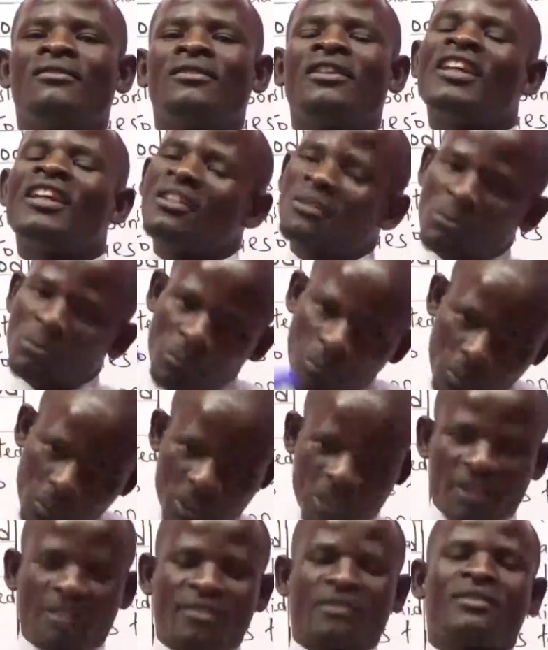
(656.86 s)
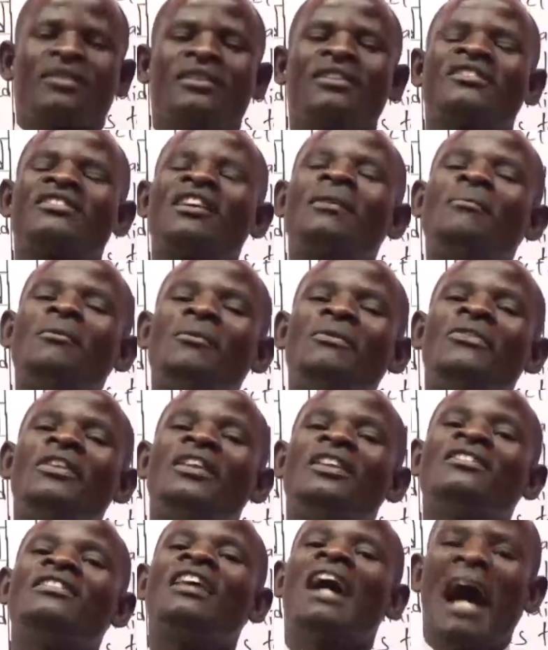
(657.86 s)
It washes some of
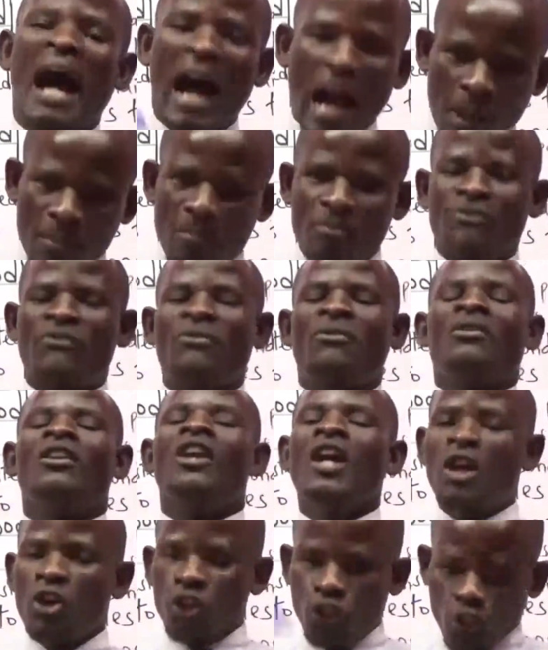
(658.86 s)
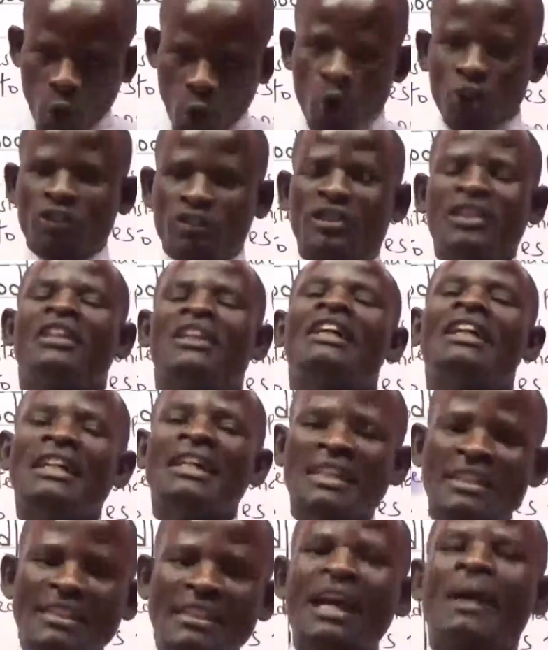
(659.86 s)
these harmful, toxic
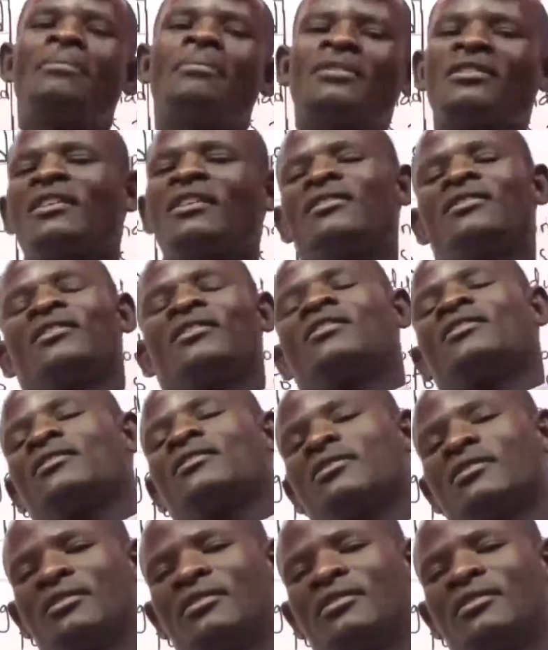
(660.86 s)
substances